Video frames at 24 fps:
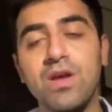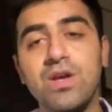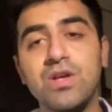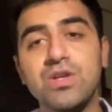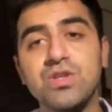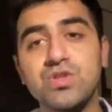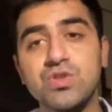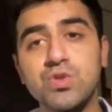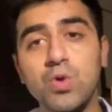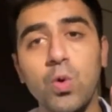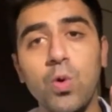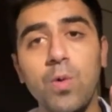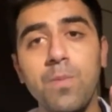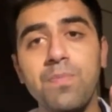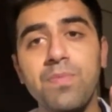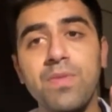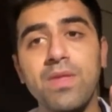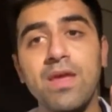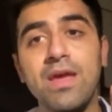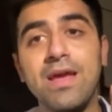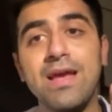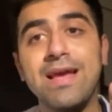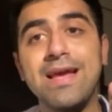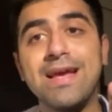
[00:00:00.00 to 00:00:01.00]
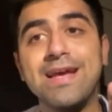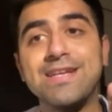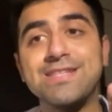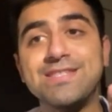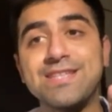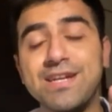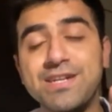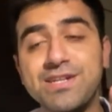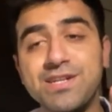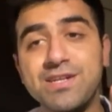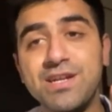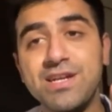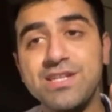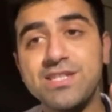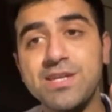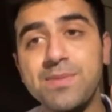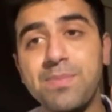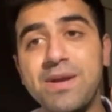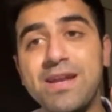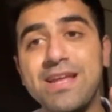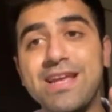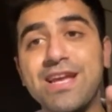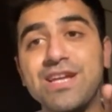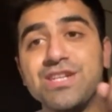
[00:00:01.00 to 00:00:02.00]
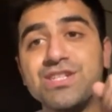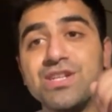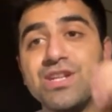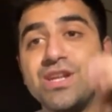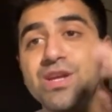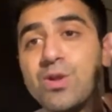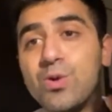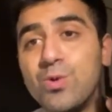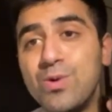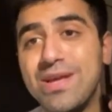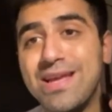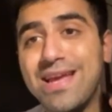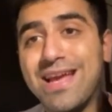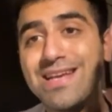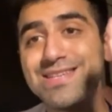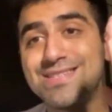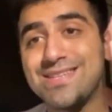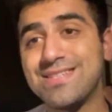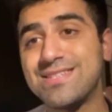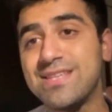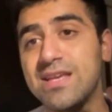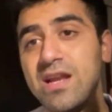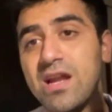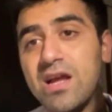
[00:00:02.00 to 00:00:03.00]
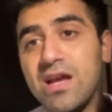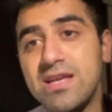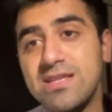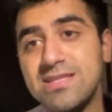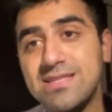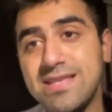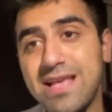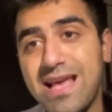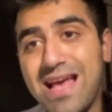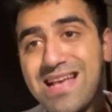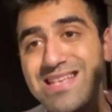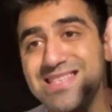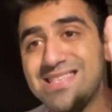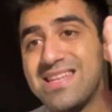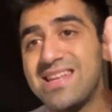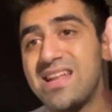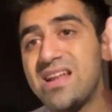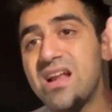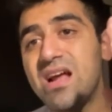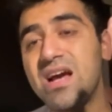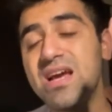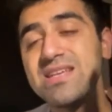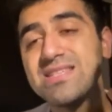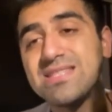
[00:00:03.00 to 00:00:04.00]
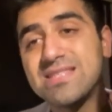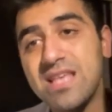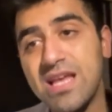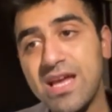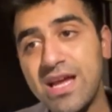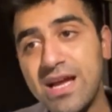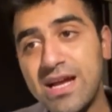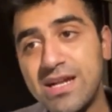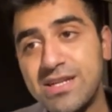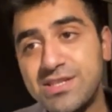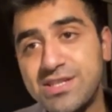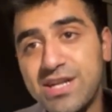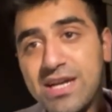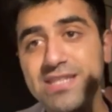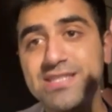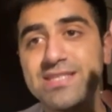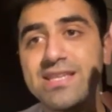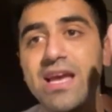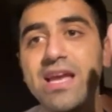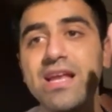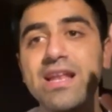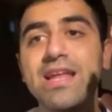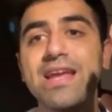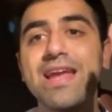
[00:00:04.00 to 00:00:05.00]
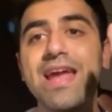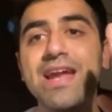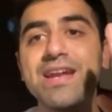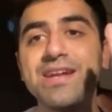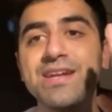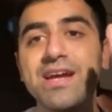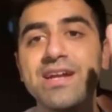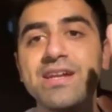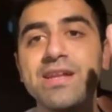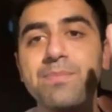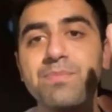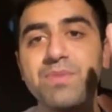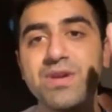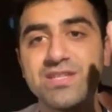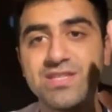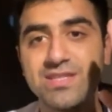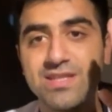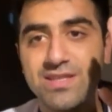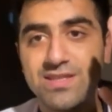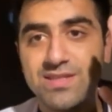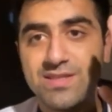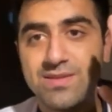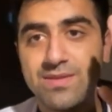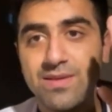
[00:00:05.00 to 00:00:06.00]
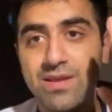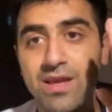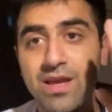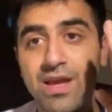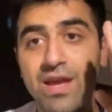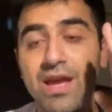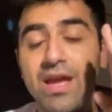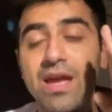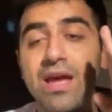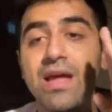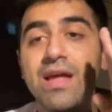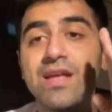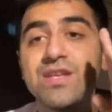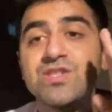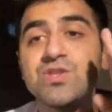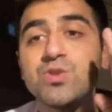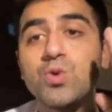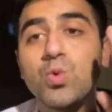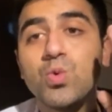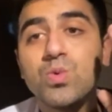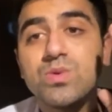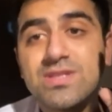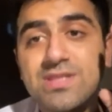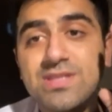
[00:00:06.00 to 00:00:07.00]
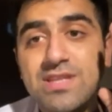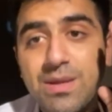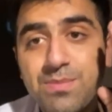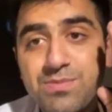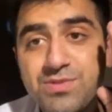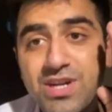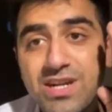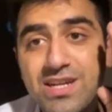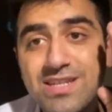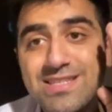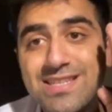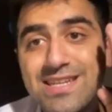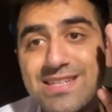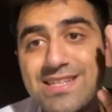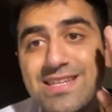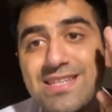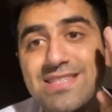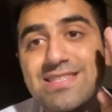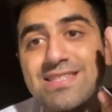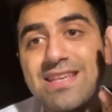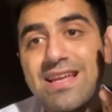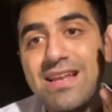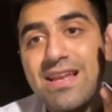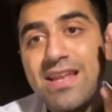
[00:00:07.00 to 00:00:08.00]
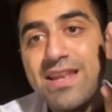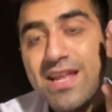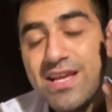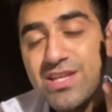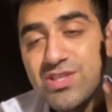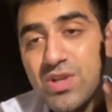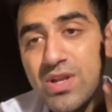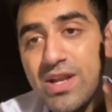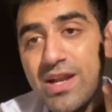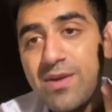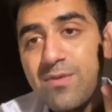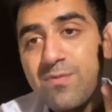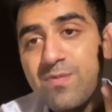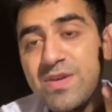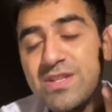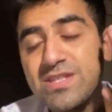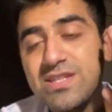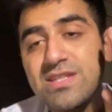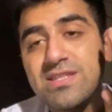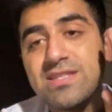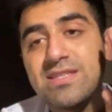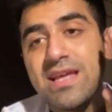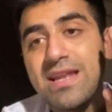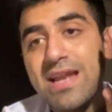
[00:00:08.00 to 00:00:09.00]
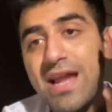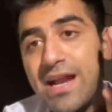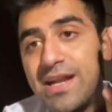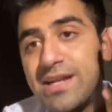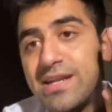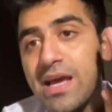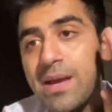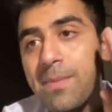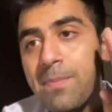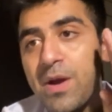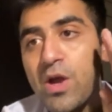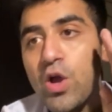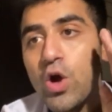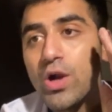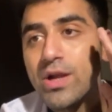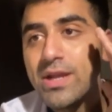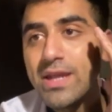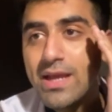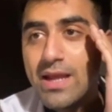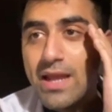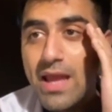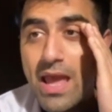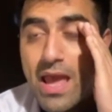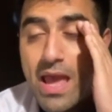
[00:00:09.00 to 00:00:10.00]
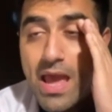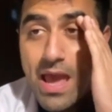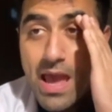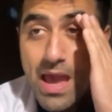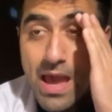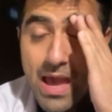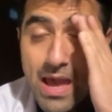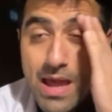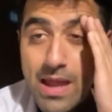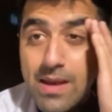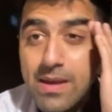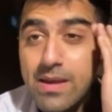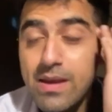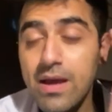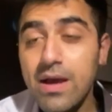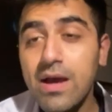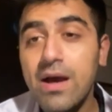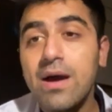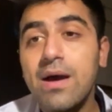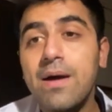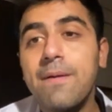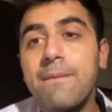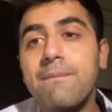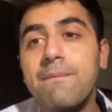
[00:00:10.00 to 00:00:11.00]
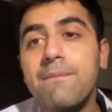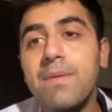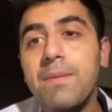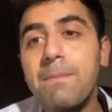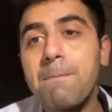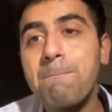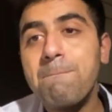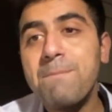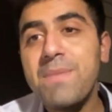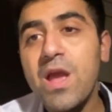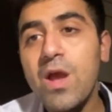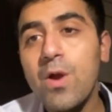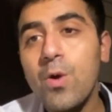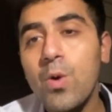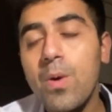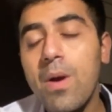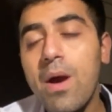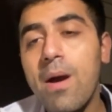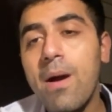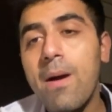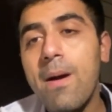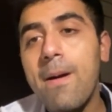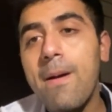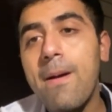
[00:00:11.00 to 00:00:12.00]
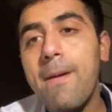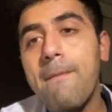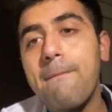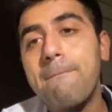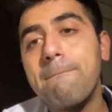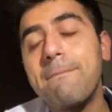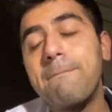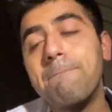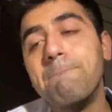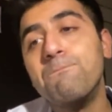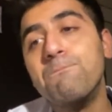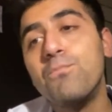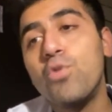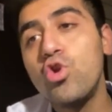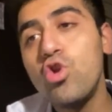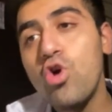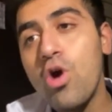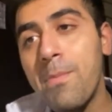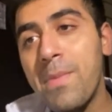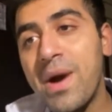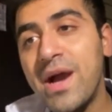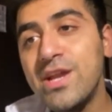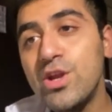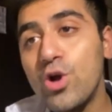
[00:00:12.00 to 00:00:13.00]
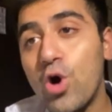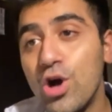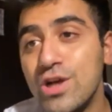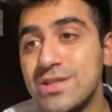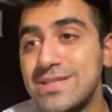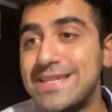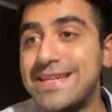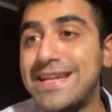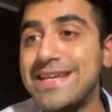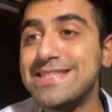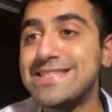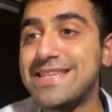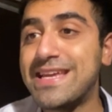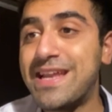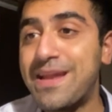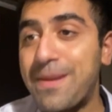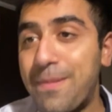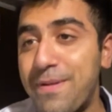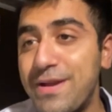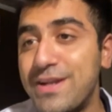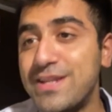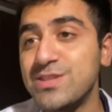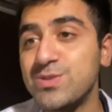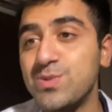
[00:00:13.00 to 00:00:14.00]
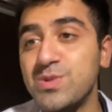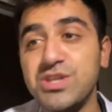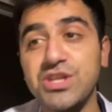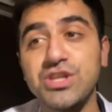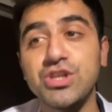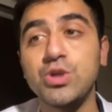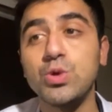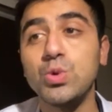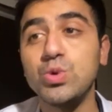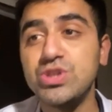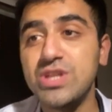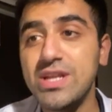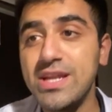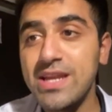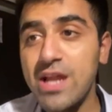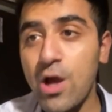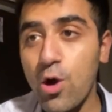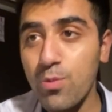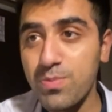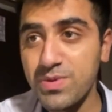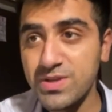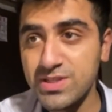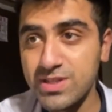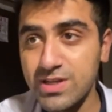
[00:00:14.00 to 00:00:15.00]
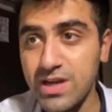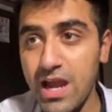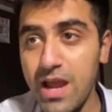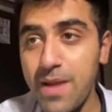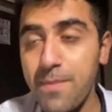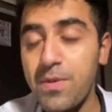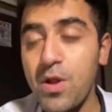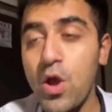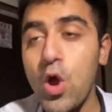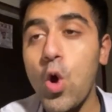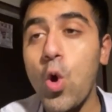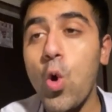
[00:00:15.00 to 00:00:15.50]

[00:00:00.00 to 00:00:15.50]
So serotonergic medication including SSRIs, SNRIs, tricyclic antidepressants. So some drugs such as linezolid, which is an antibiotic, and monoamine oxidase inhibitors, which are usually now prescribed